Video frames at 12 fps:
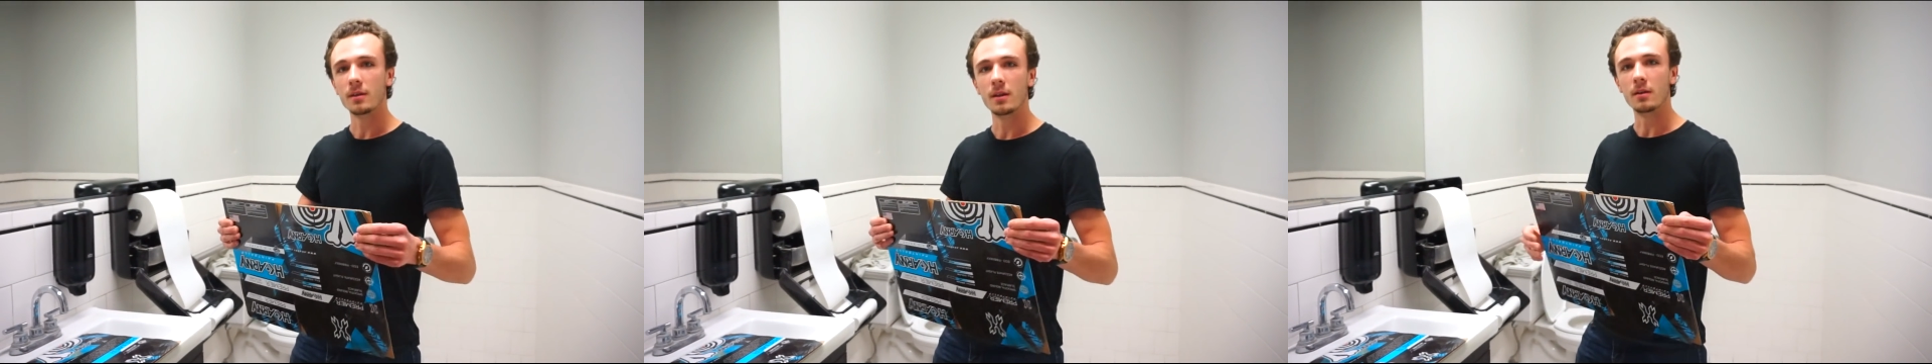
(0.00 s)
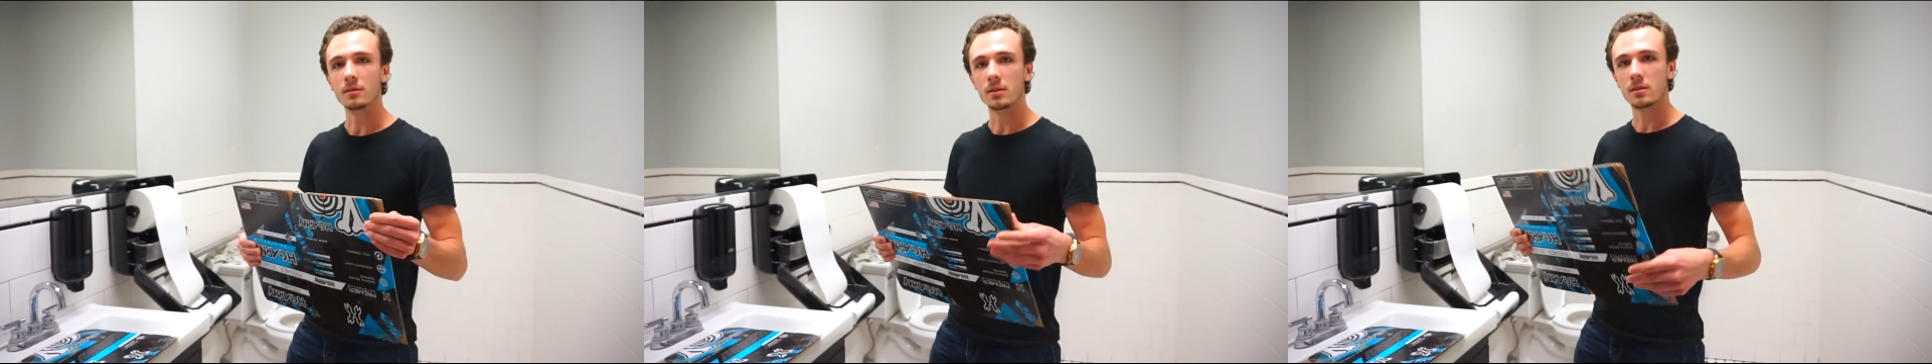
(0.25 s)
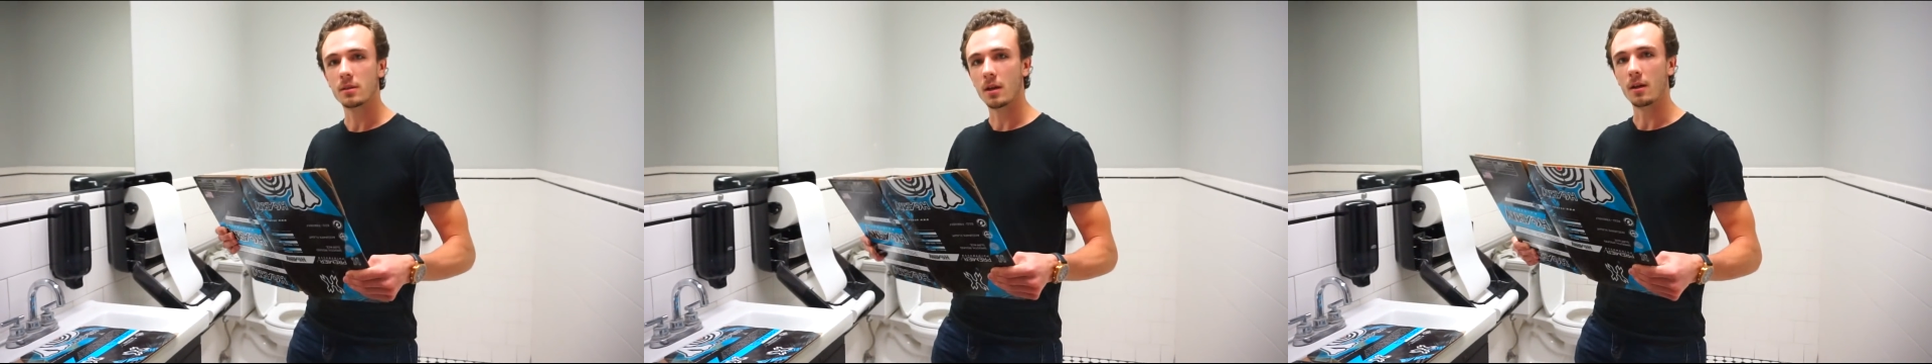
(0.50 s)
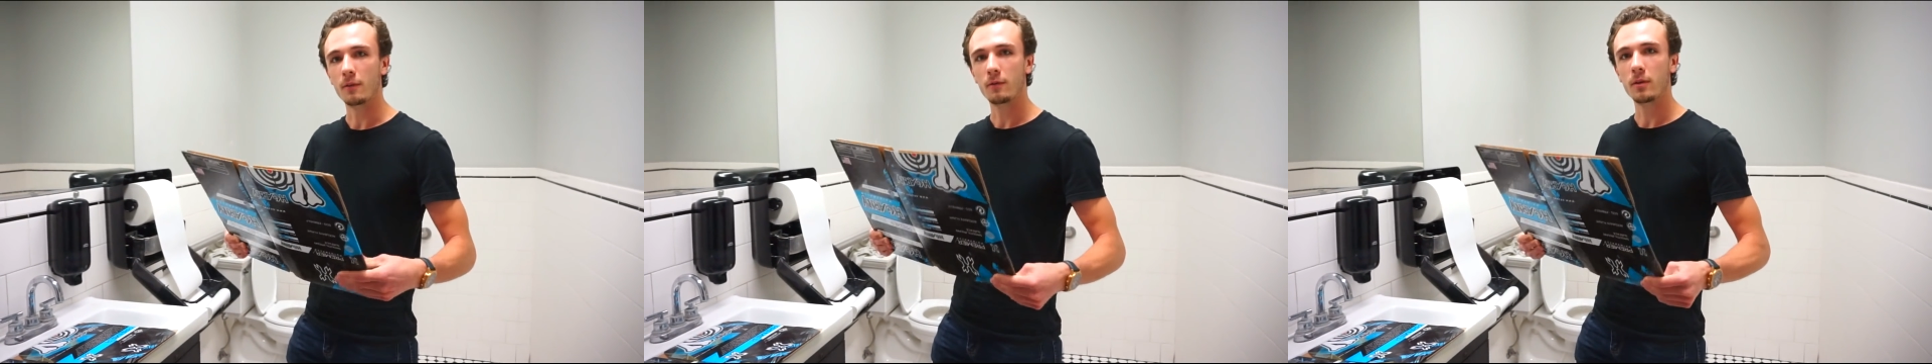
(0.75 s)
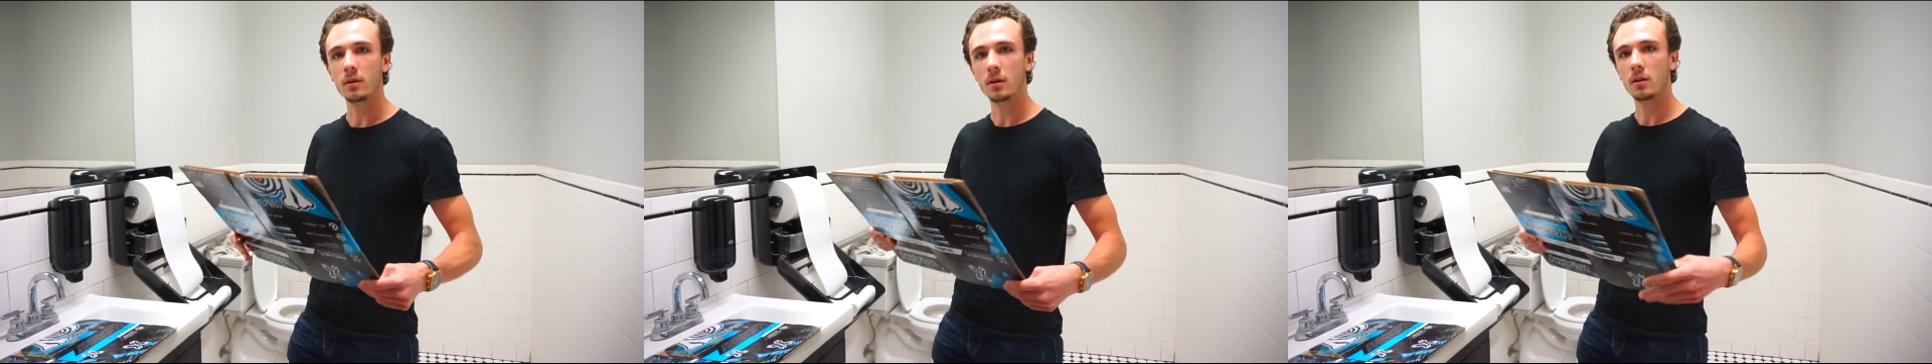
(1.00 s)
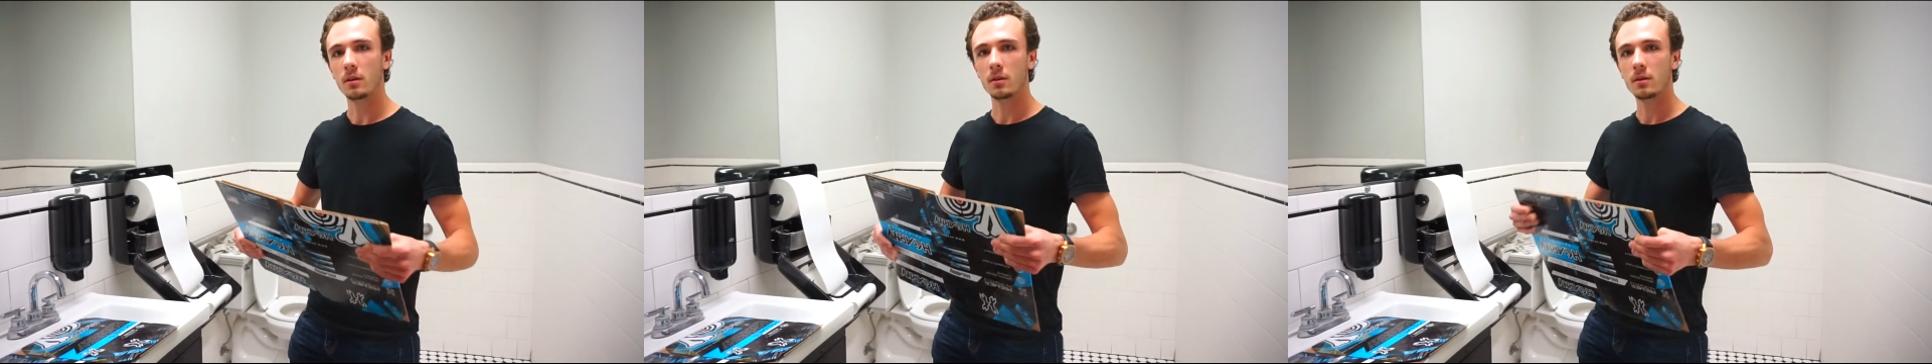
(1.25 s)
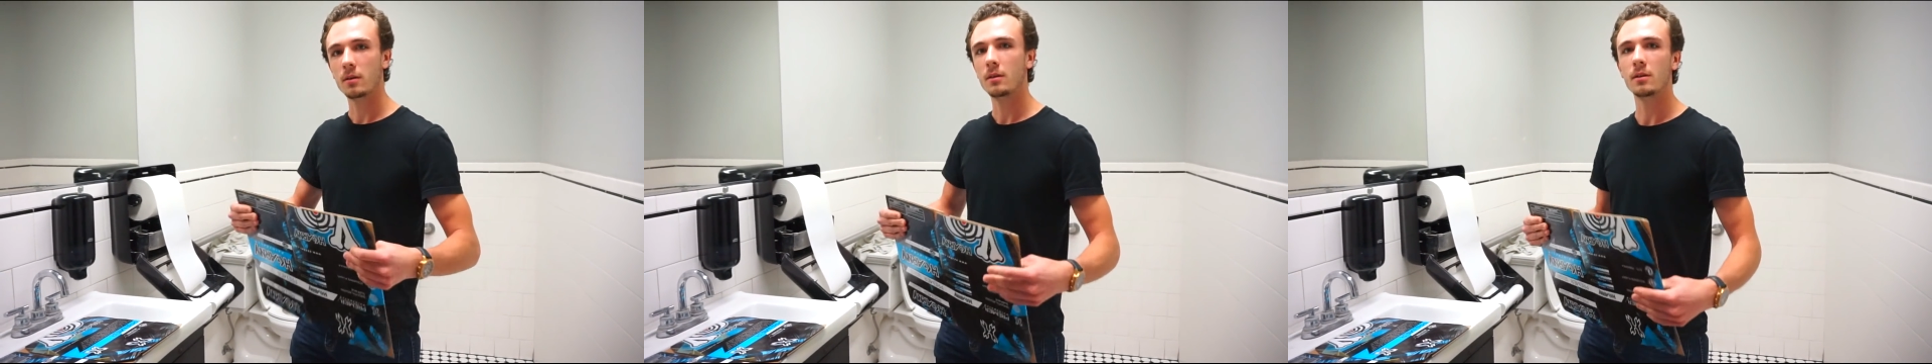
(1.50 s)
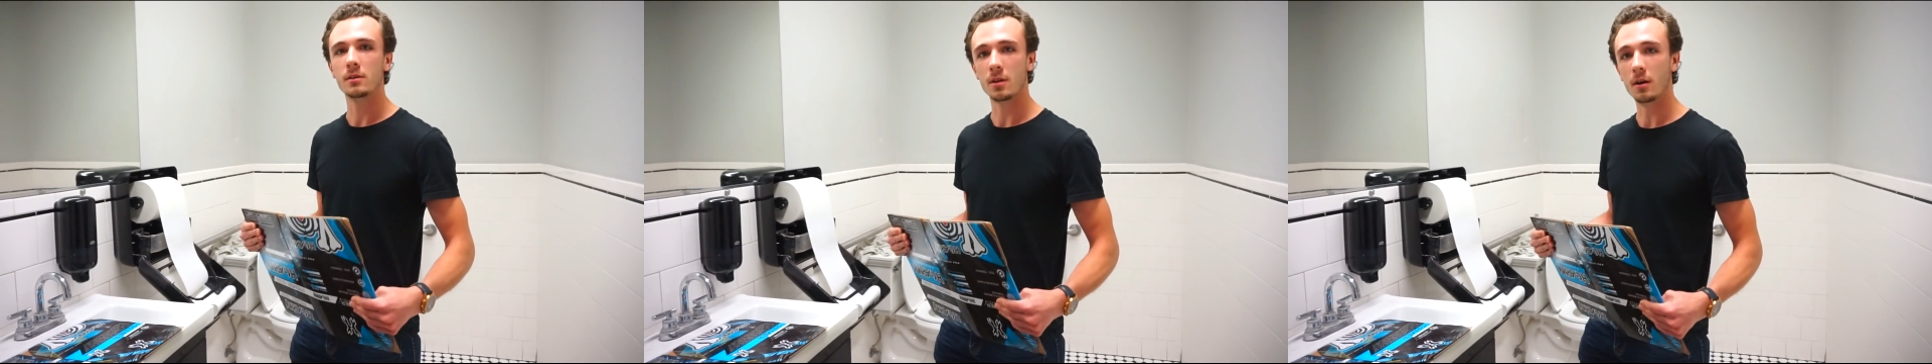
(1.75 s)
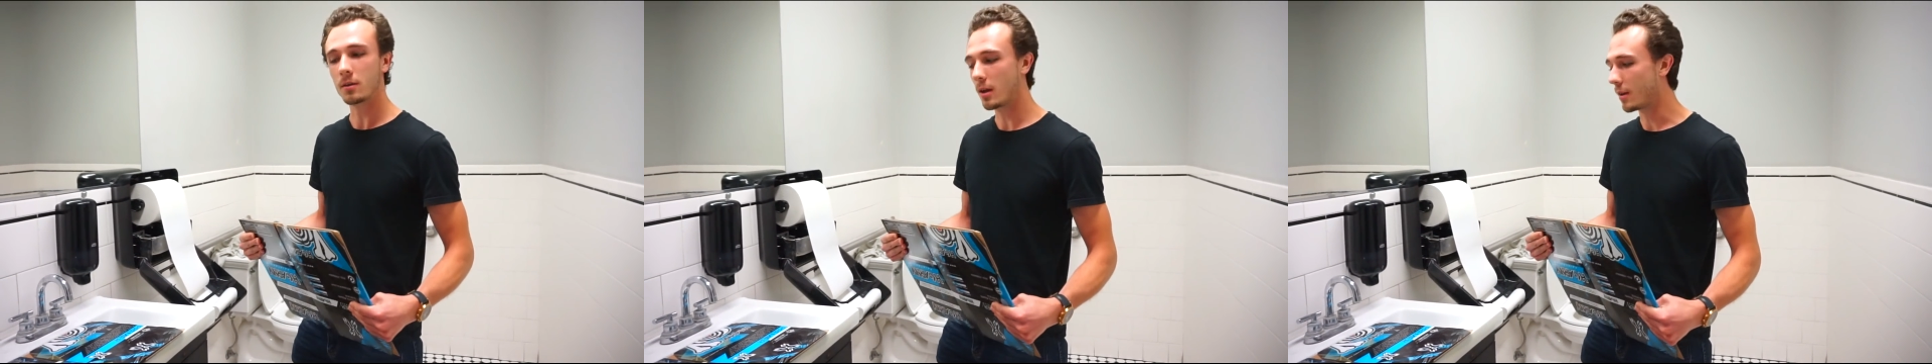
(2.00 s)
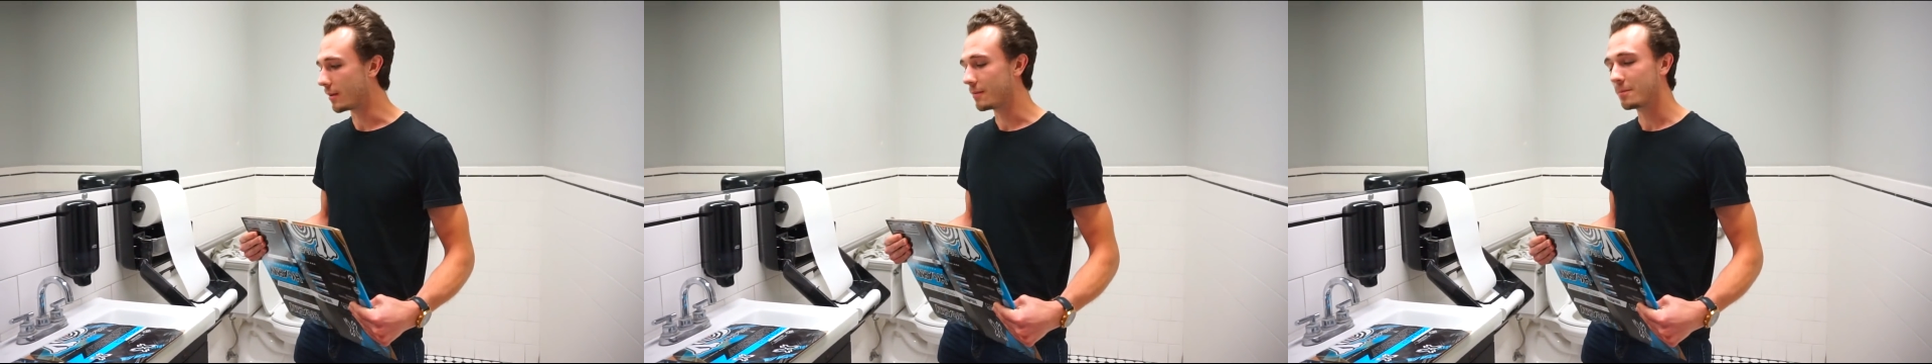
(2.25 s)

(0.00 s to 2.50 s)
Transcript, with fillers: and I'll just kind of feel it. It's all good.